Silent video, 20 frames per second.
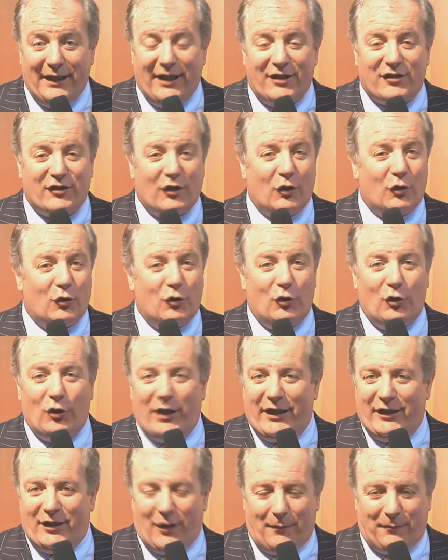It's a
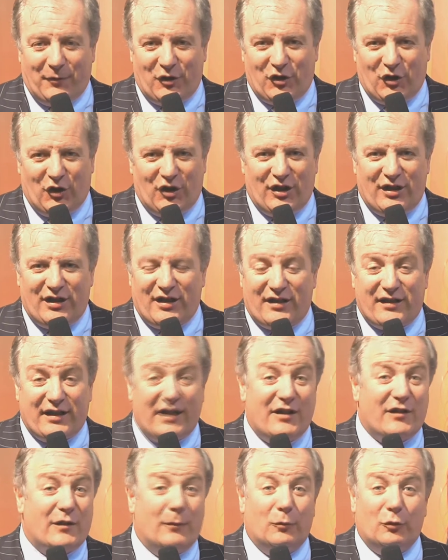great opportunity to
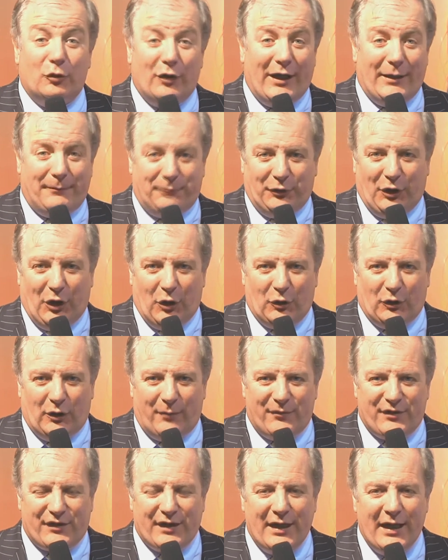see some great
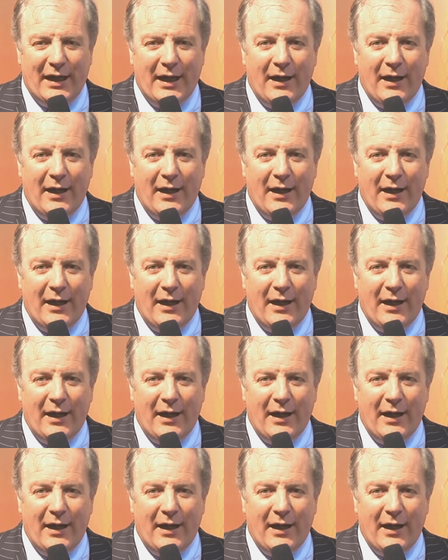programs,